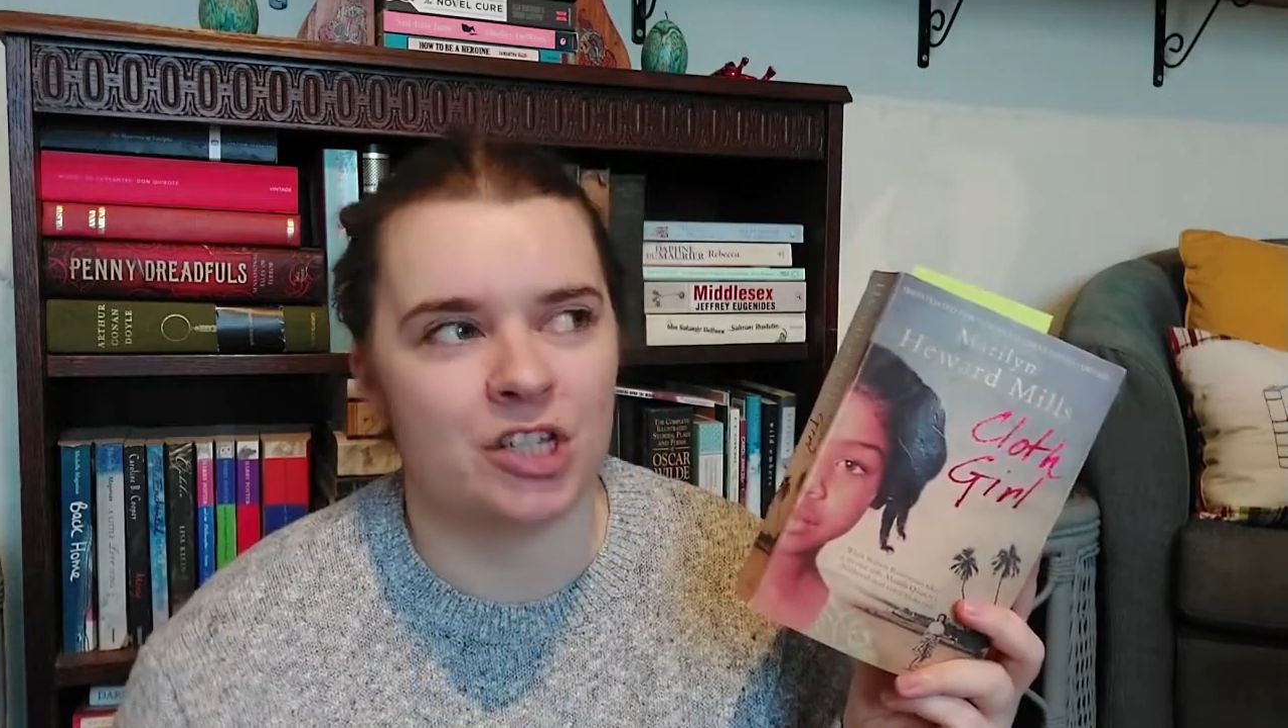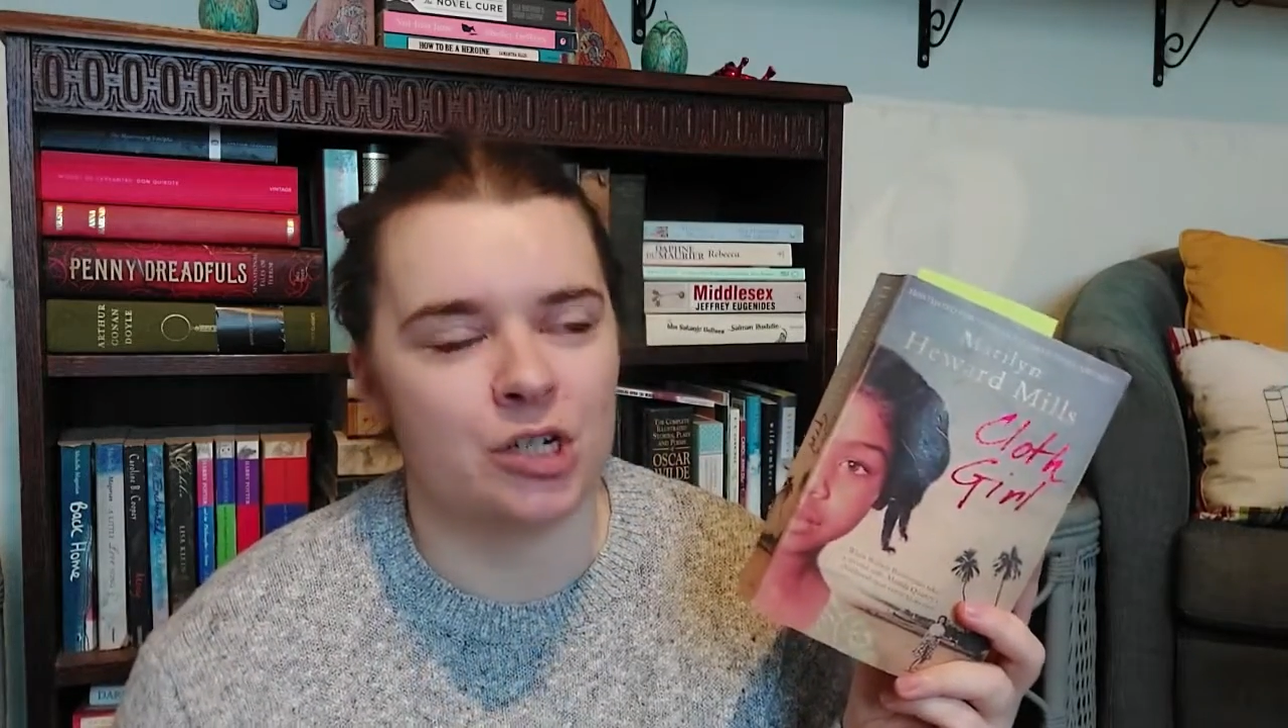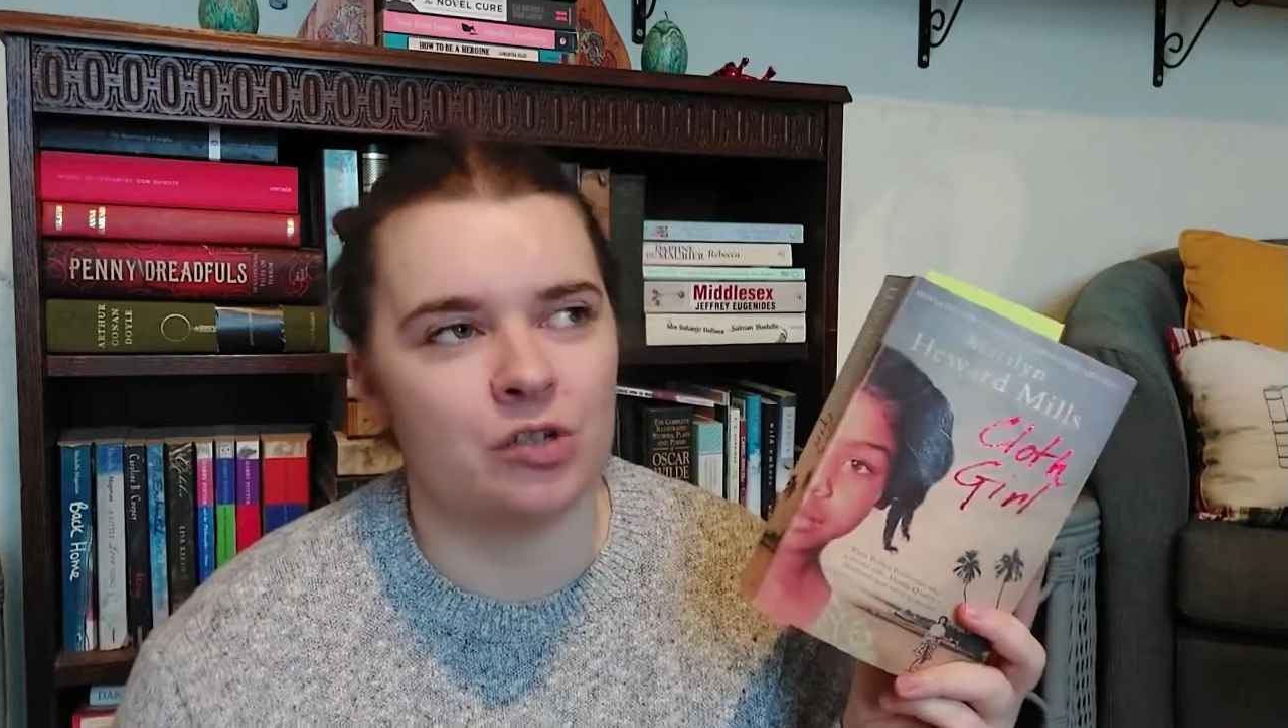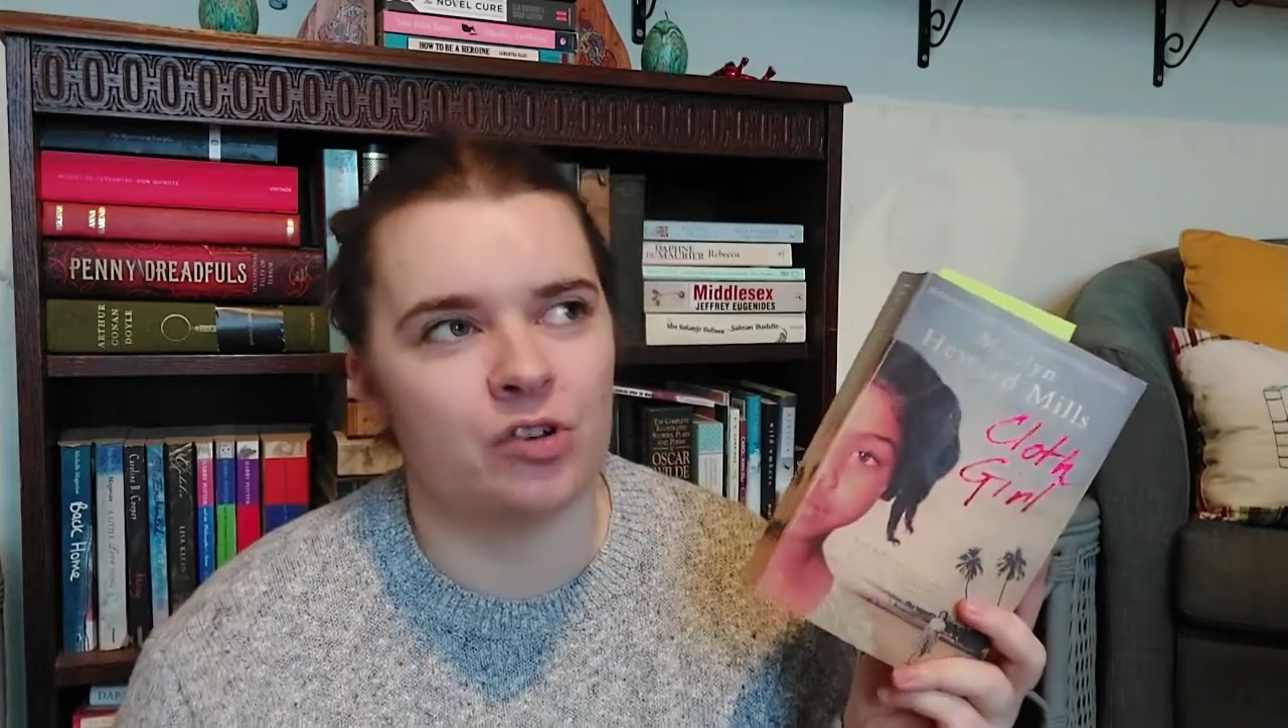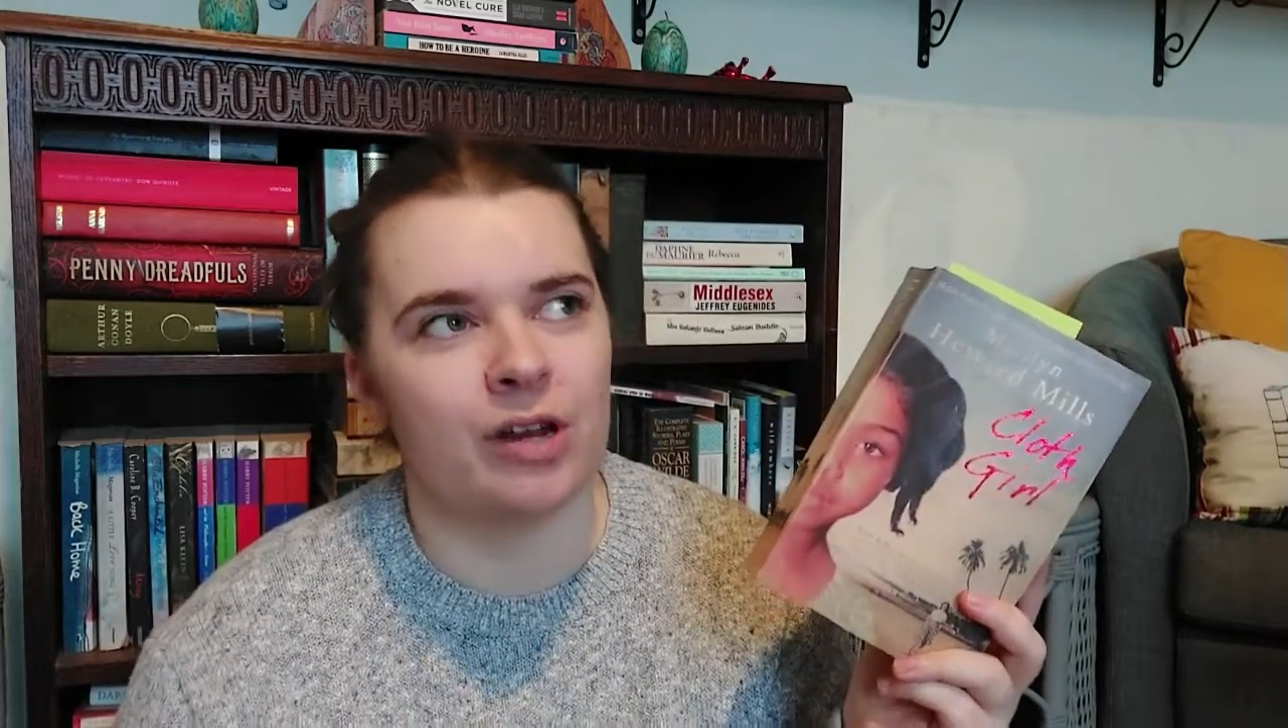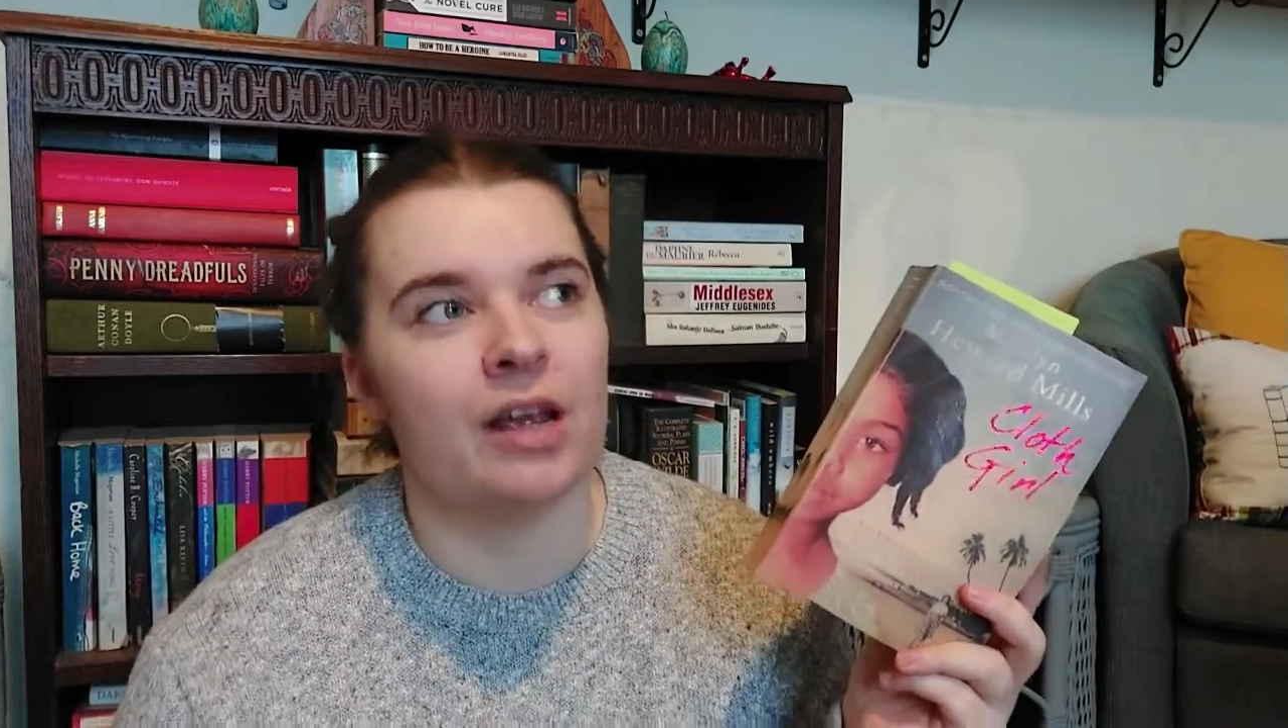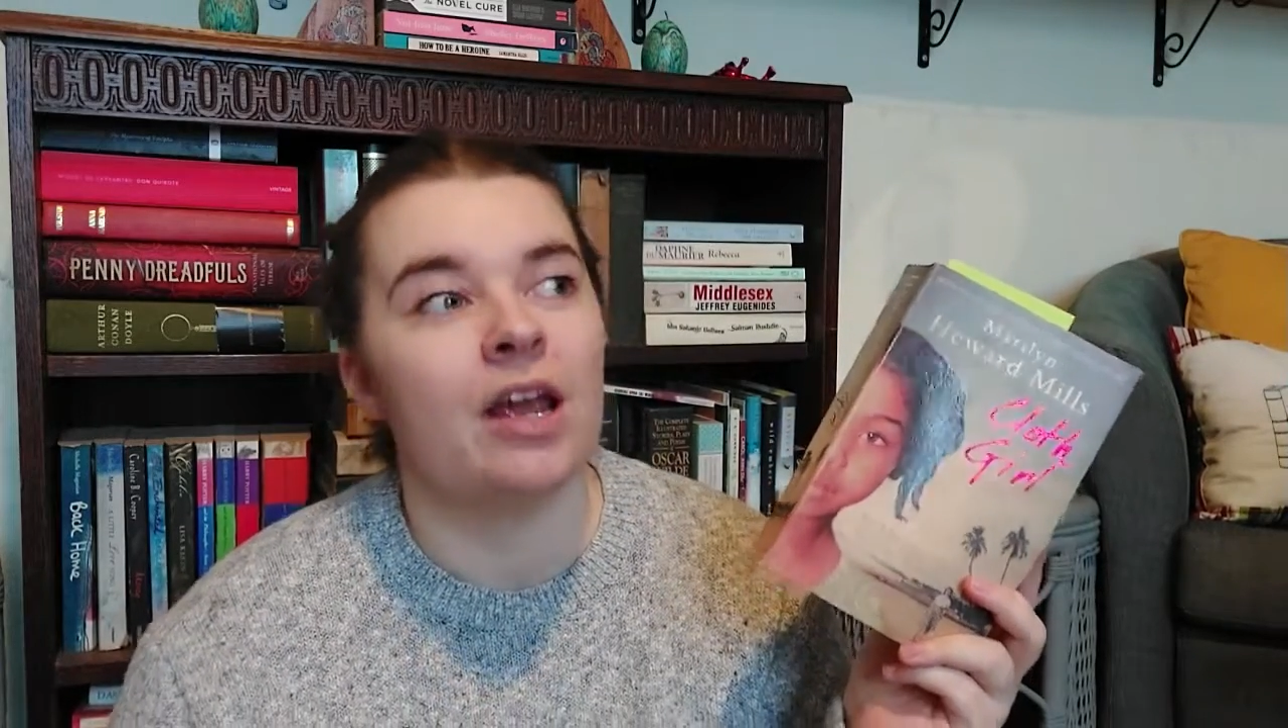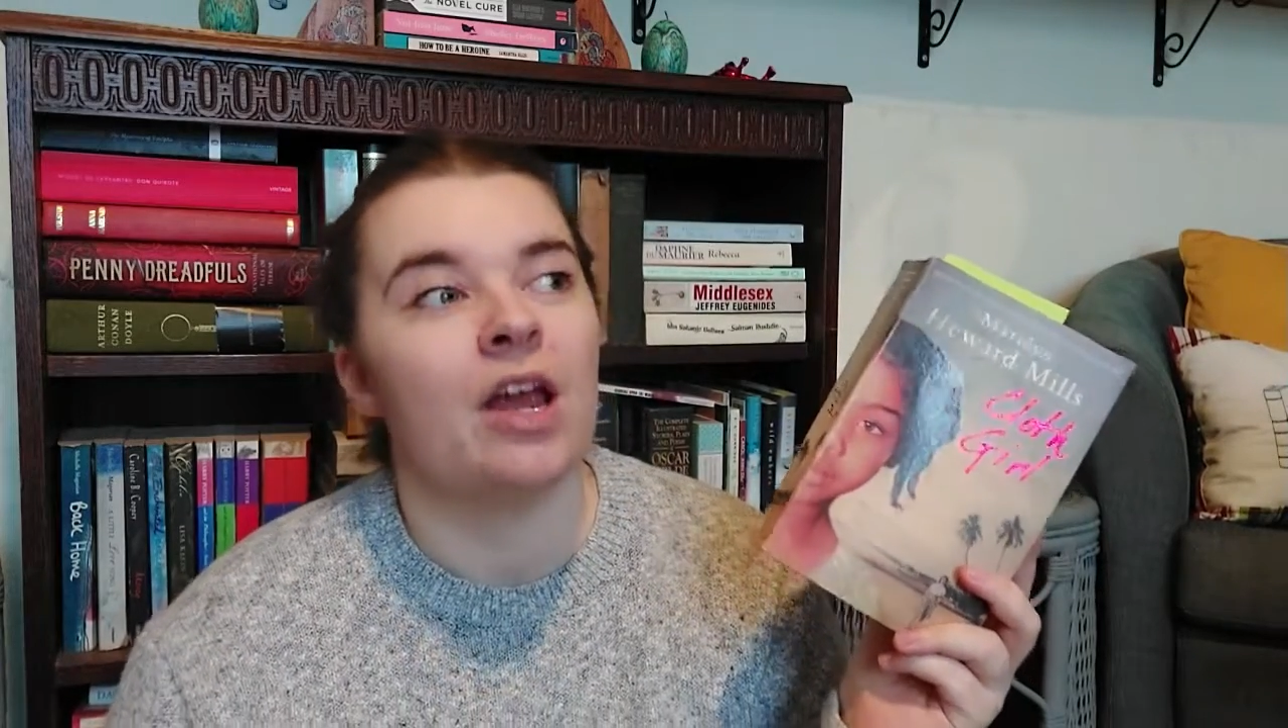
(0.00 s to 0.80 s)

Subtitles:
children,